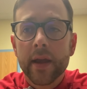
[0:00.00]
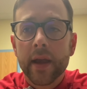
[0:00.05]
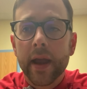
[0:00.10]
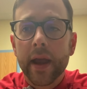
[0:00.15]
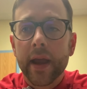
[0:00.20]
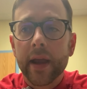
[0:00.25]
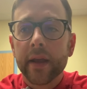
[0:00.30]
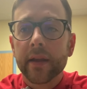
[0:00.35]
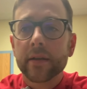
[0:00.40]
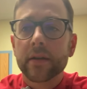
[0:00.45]

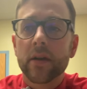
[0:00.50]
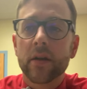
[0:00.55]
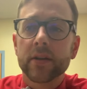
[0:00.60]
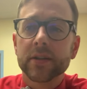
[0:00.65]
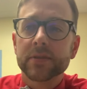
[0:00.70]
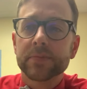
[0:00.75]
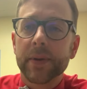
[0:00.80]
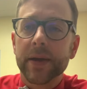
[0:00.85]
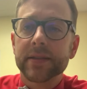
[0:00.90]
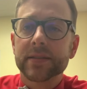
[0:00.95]
and
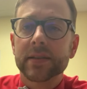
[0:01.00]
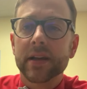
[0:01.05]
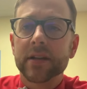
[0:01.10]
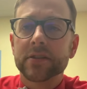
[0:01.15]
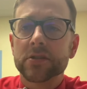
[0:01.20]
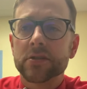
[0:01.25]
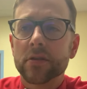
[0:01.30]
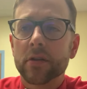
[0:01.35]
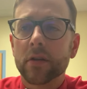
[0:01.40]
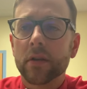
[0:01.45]
caused by
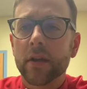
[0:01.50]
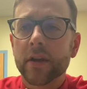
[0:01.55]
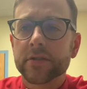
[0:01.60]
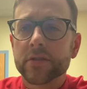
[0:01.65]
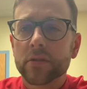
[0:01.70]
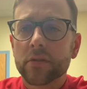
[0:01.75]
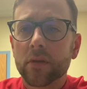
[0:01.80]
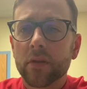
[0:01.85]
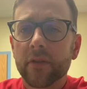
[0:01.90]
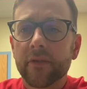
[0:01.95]
such
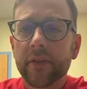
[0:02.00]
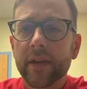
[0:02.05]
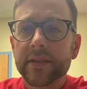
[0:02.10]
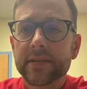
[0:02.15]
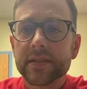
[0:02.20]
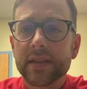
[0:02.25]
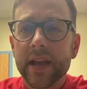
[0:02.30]
neurological events